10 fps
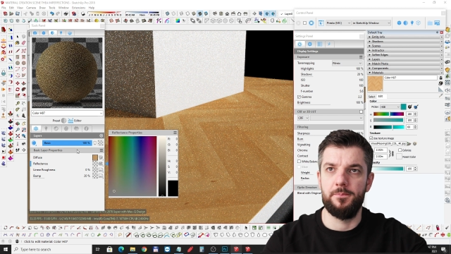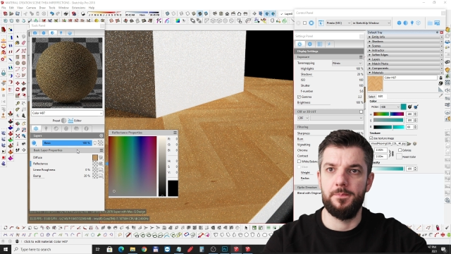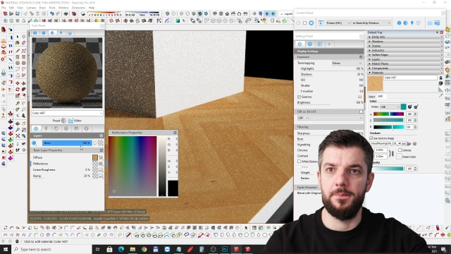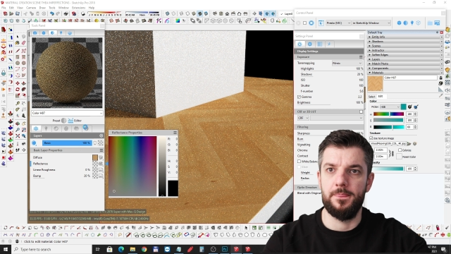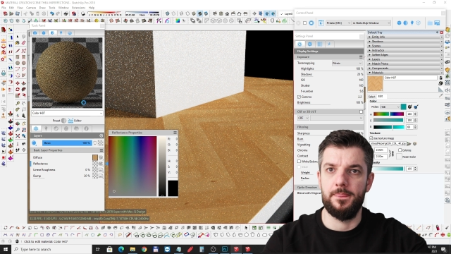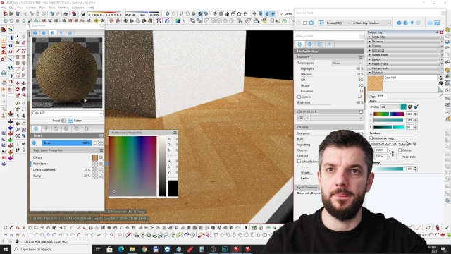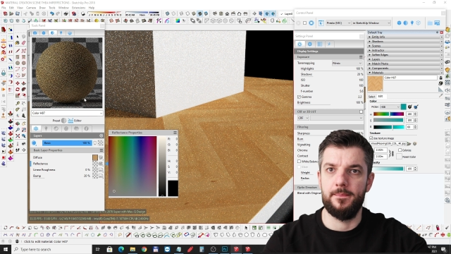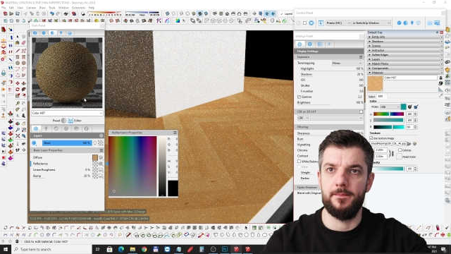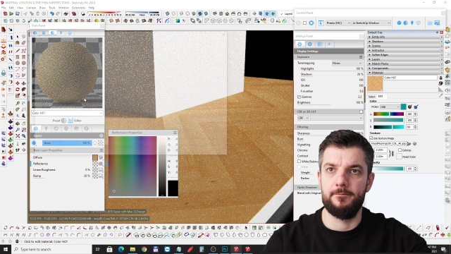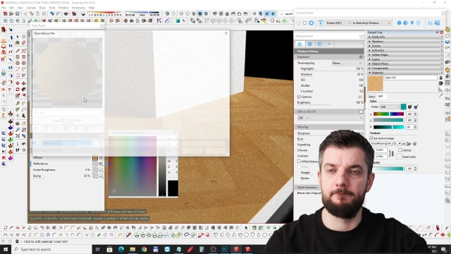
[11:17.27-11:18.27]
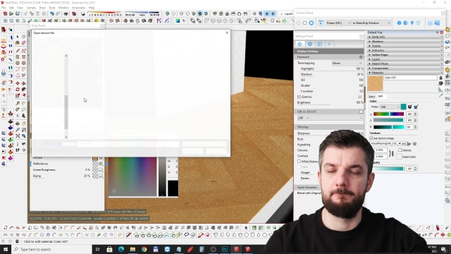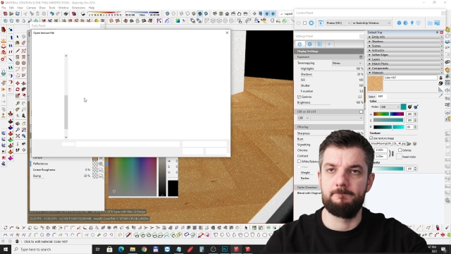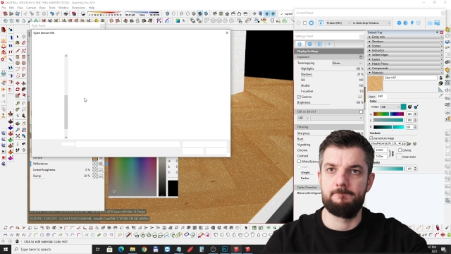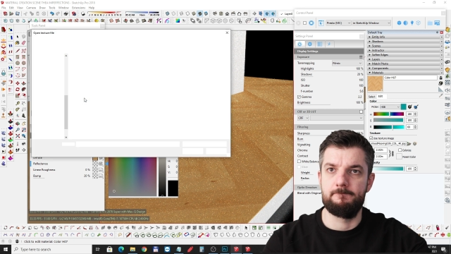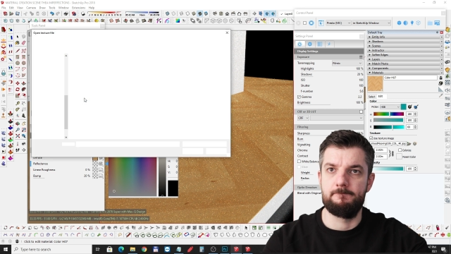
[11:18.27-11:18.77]

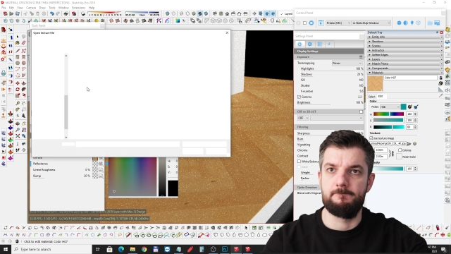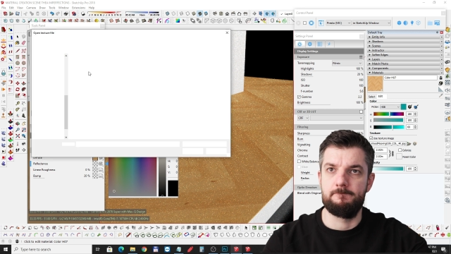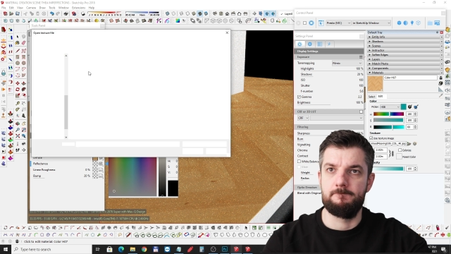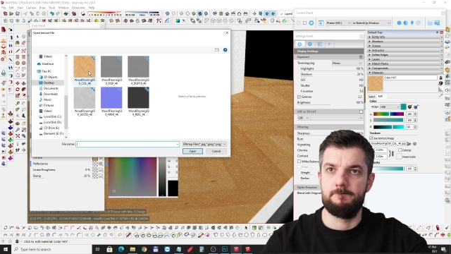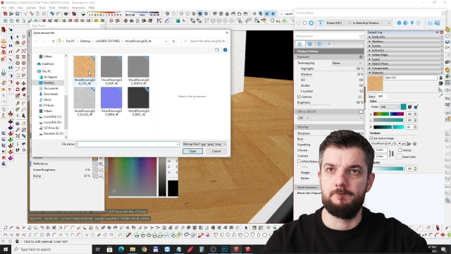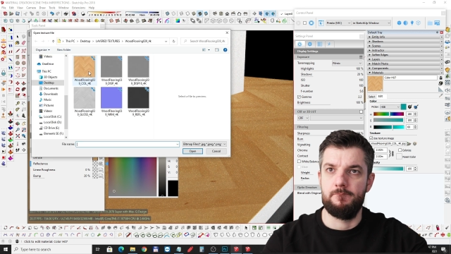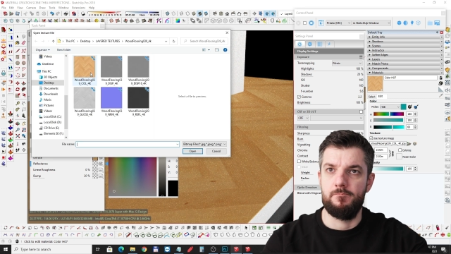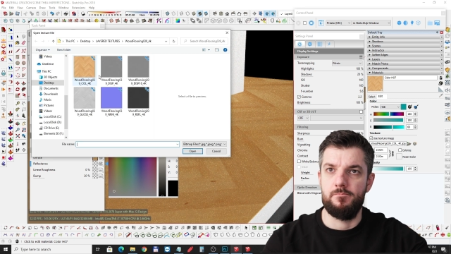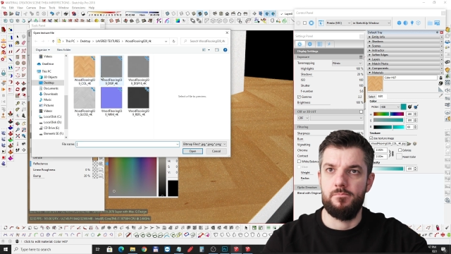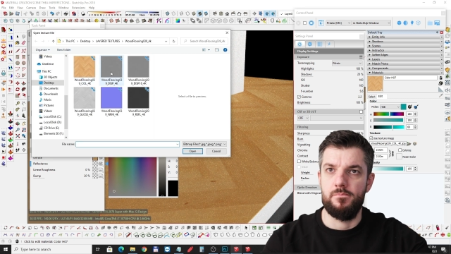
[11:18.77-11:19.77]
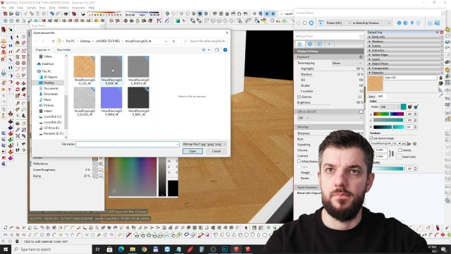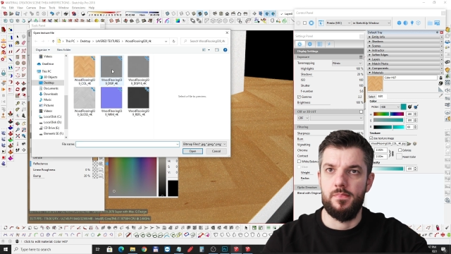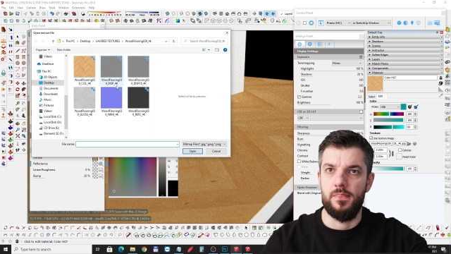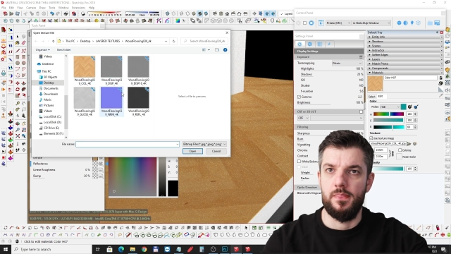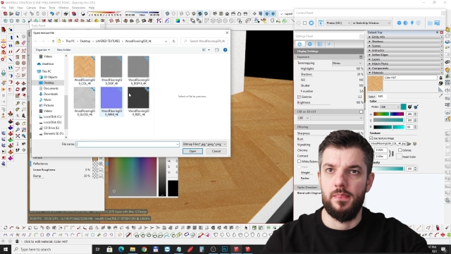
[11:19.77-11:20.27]

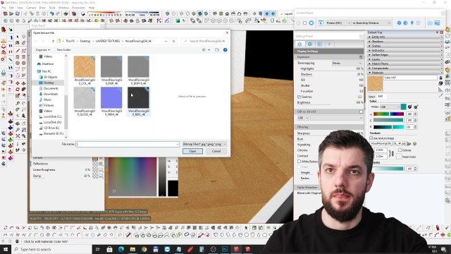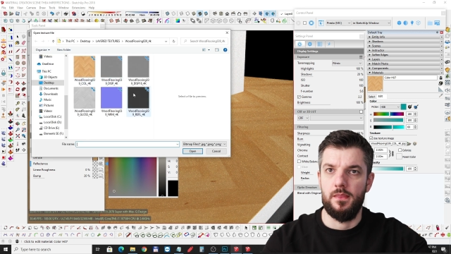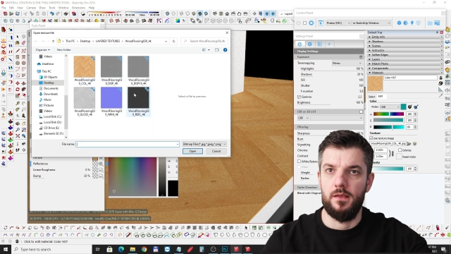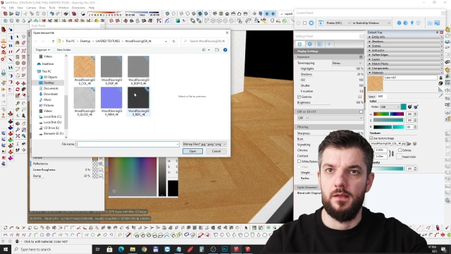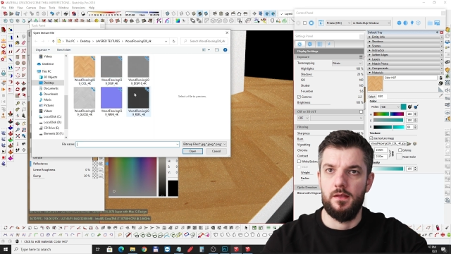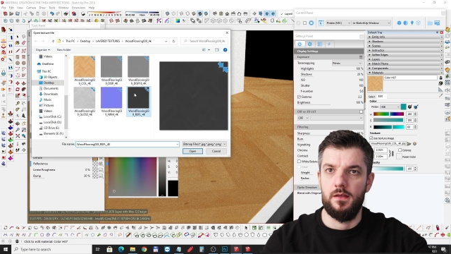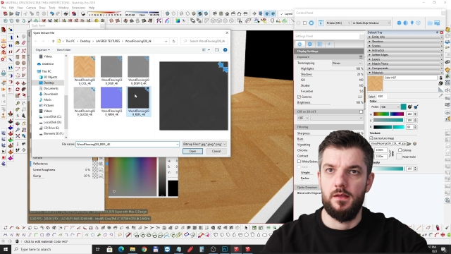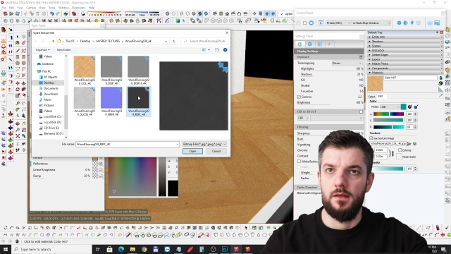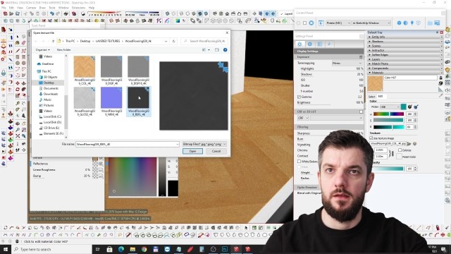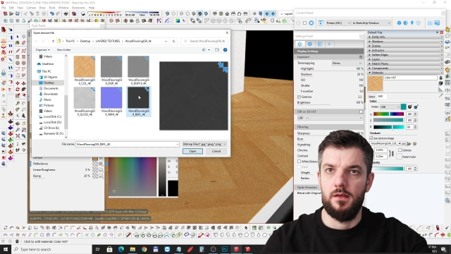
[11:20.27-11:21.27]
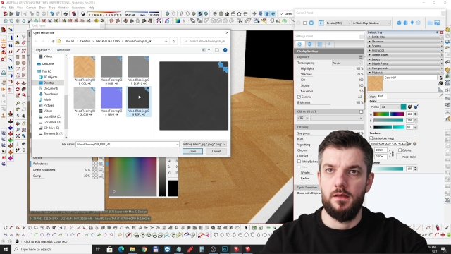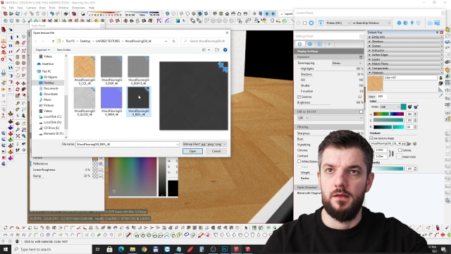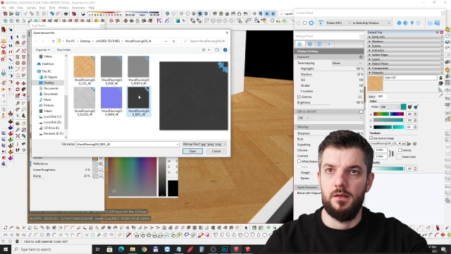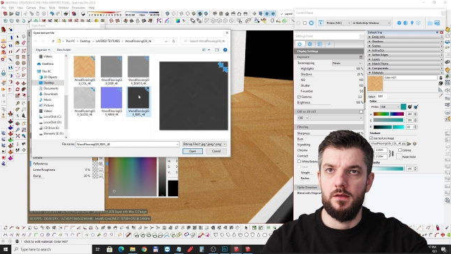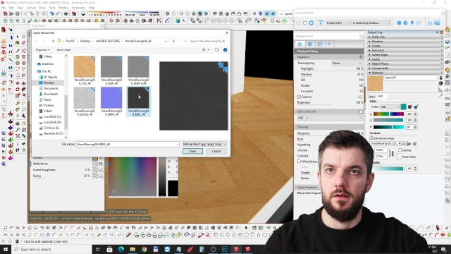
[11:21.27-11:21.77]

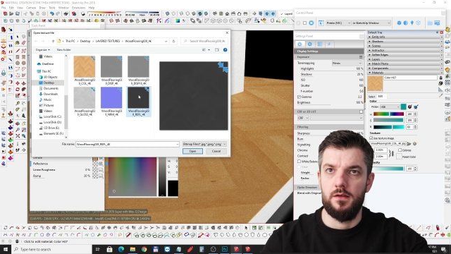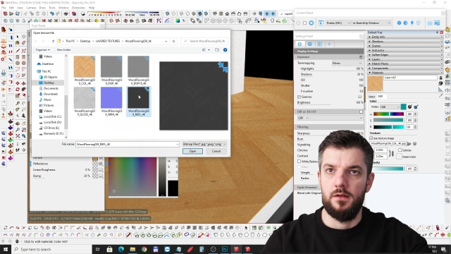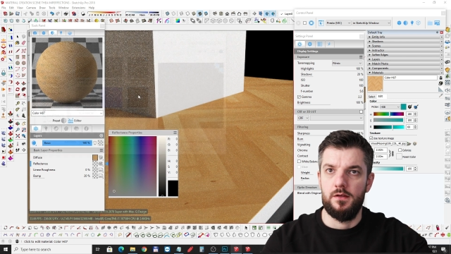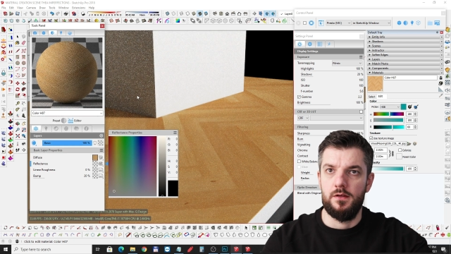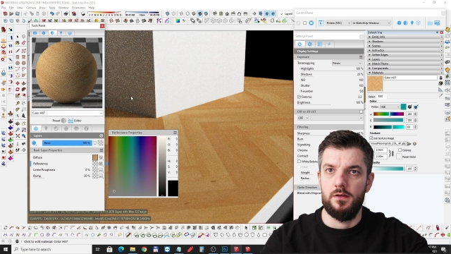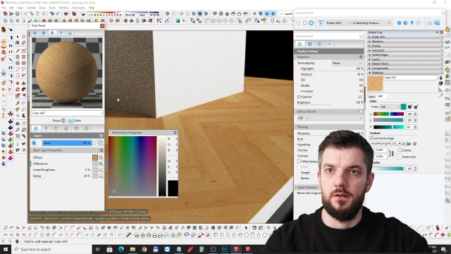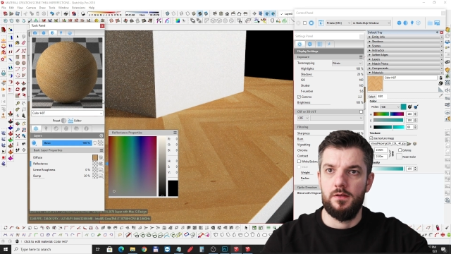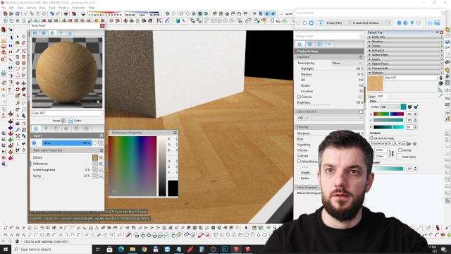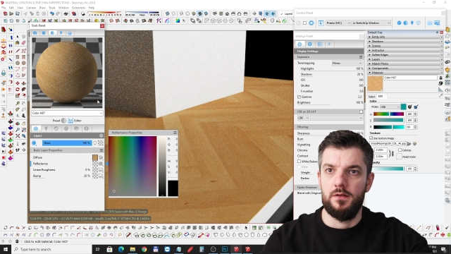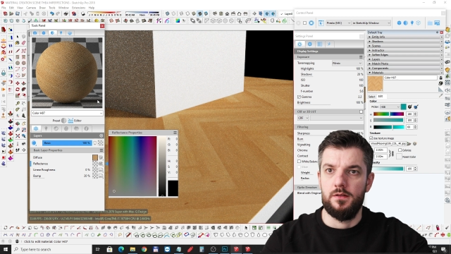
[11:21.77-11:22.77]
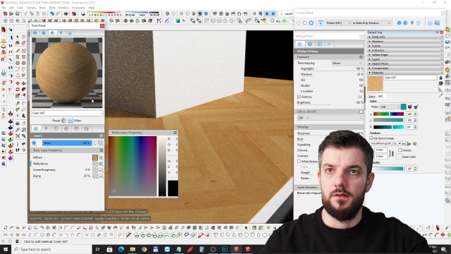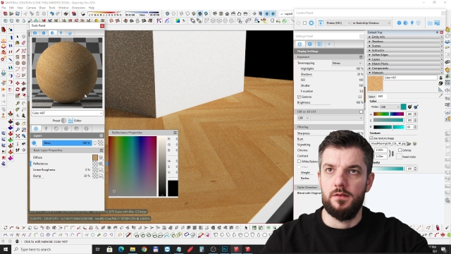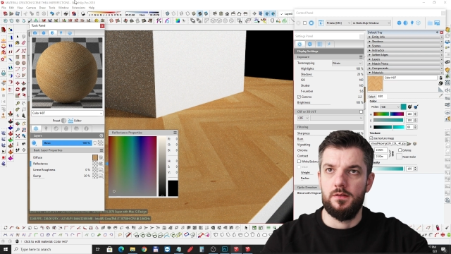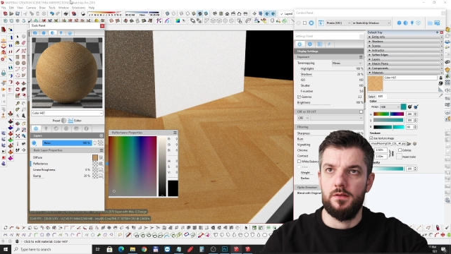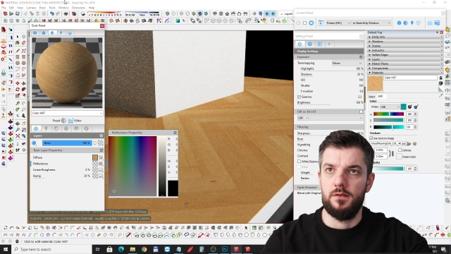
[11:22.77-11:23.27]

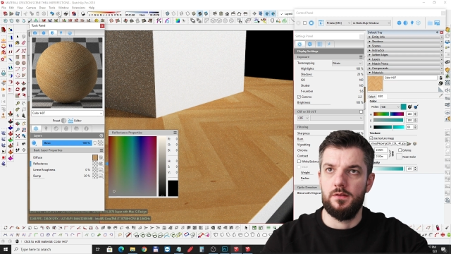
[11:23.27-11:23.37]
Nothing is said.